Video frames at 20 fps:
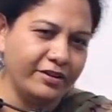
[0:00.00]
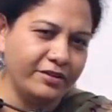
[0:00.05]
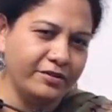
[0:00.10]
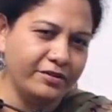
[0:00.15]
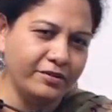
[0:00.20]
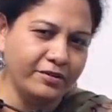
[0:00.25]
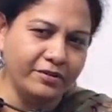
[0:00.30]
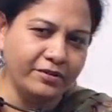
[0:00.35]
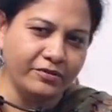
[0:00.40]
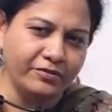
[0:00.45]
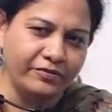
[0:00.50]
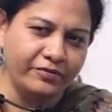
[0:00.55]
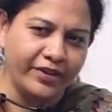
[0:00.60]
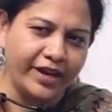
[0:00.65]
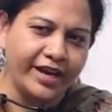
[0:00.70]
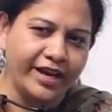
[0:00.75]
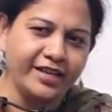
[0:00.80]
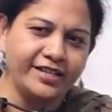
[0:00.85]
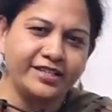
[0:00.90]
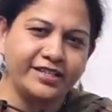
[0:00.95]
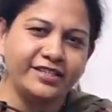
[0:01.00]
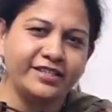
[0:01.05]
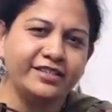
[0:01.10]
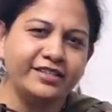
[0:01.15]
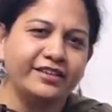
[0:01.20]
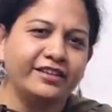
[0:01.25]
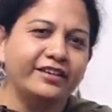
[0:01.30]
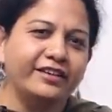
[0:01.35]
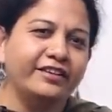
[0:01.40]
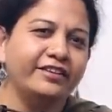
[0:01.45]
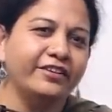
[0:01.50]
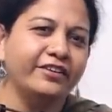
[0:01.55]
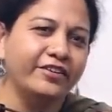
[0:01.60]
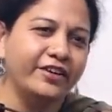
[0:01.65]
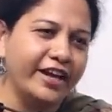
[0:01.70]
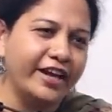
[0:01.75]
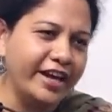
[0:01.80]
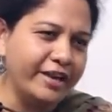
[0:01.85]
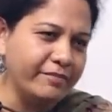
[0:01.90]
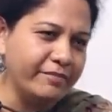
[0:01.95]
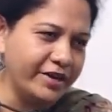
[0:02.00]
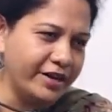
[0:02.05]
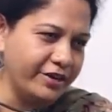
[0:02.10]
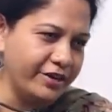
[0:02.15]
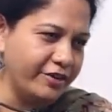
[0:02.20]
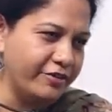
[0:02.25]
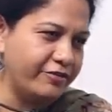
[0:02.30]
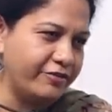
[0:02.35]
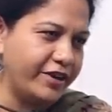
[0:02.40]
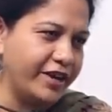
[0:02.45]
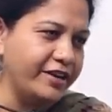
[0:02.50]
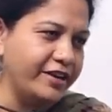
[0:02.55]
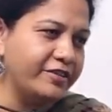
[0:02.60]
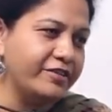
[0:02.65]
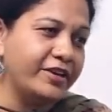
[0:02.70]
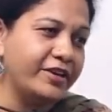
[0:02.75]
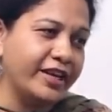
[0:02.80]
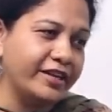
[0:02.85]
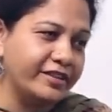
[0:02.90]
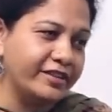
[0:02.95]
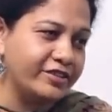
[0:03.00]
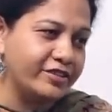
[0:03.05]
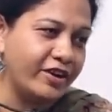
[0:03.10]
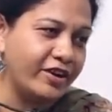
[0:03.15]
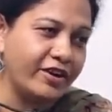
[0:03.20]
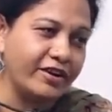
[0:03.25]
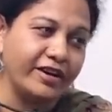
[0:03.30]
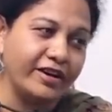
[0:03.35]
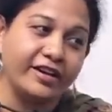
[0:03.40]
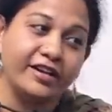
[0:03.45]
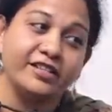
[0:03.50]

who wait your neighbor, your friend to take the chocolate.